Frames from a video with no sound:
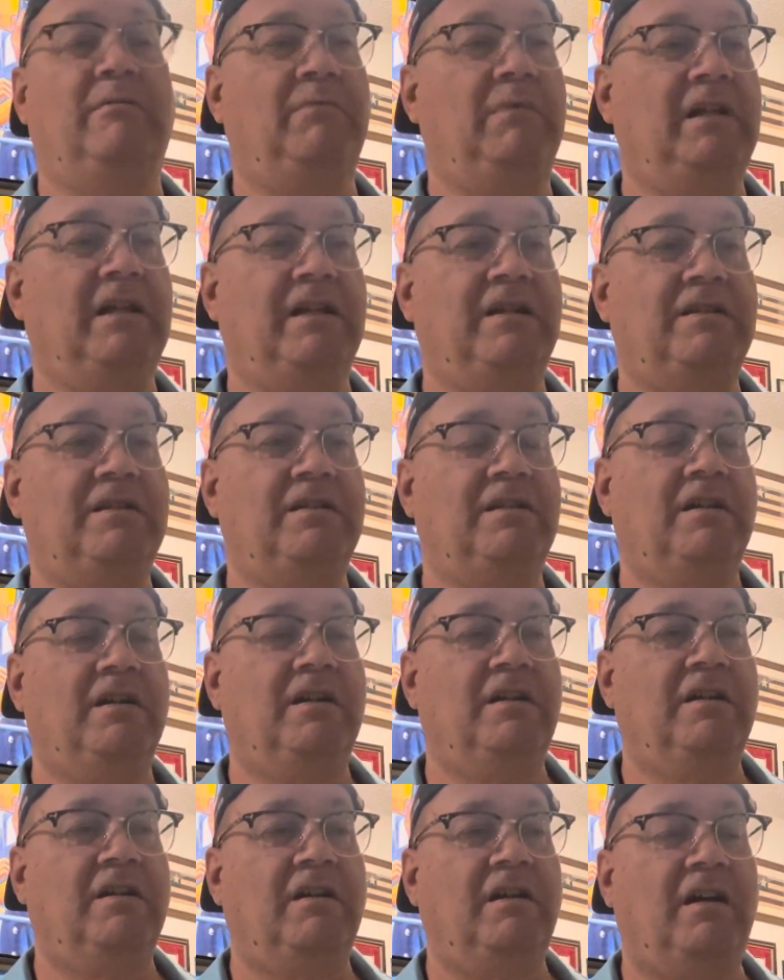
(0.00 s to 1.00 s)
minutes.
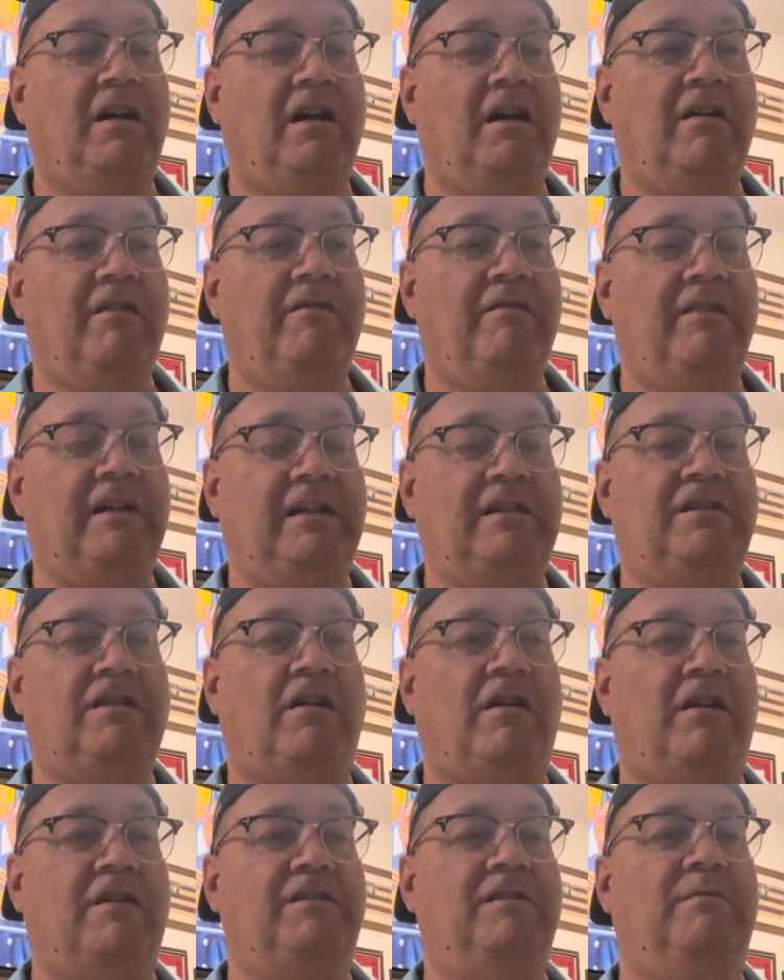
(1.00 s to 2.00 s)
That's
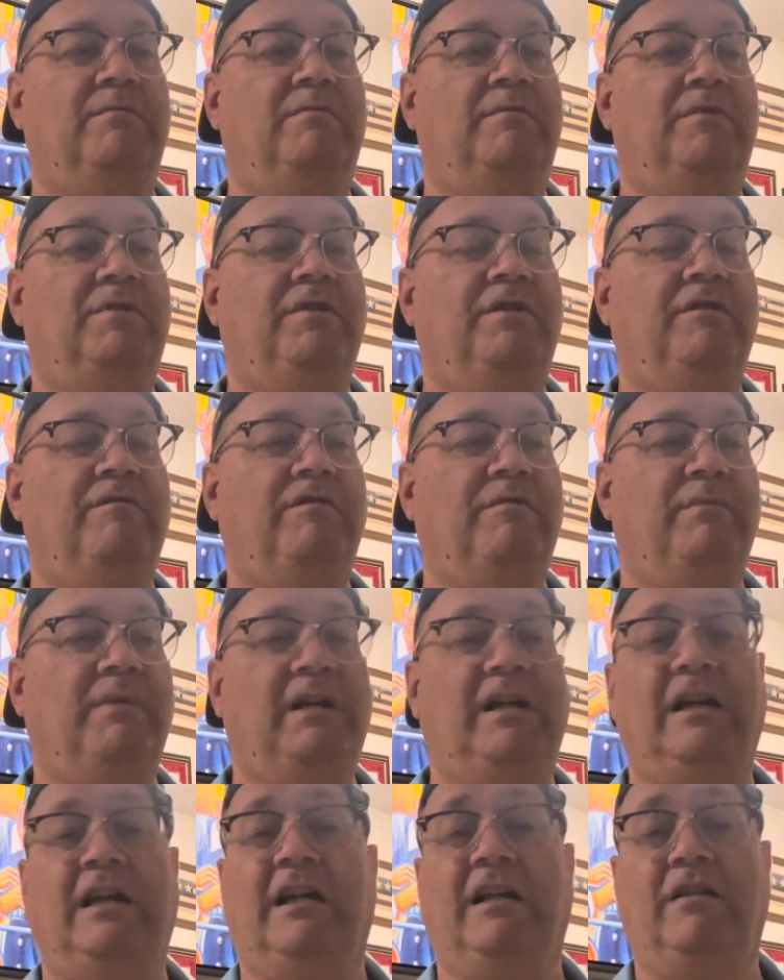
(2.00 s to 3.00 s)
awesome. Good for
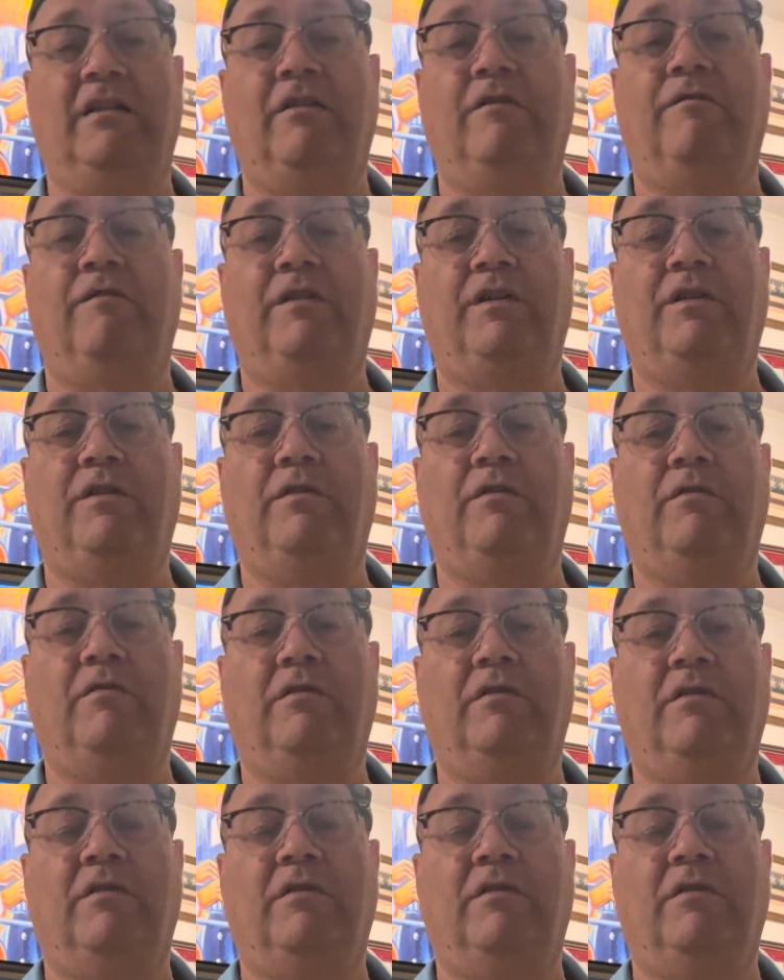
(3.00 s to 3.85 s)
me and good for you.